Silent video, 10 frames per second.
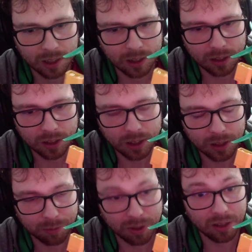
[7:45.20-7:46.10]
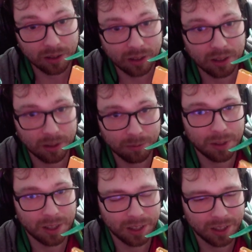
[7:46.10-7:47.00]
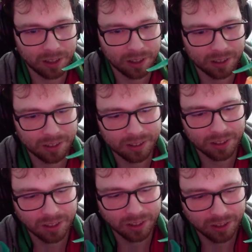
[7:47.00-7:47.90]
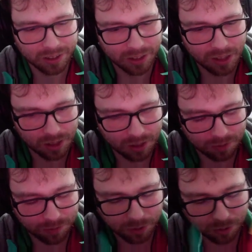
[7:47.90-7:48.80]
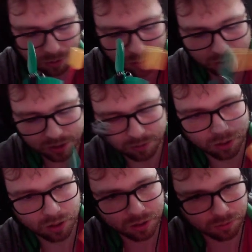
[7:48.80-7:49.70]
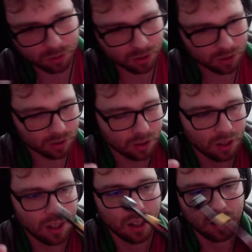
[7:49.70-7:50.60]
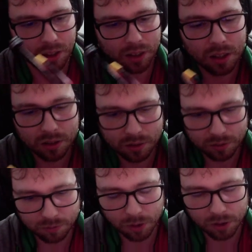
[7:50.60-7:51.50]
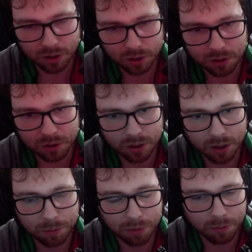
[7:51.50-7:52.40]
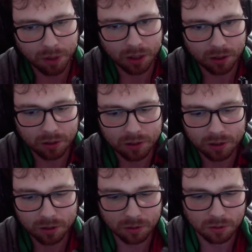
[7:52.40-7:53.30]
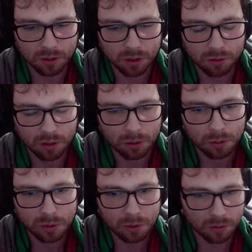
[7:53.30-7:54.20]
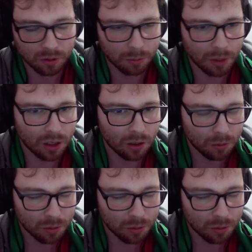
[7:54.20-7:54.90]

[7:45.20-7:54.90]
yeah, I spent a lot of money on just a few quads. I've lost quads, and that's one thing you should keep in mind. Also, you might lose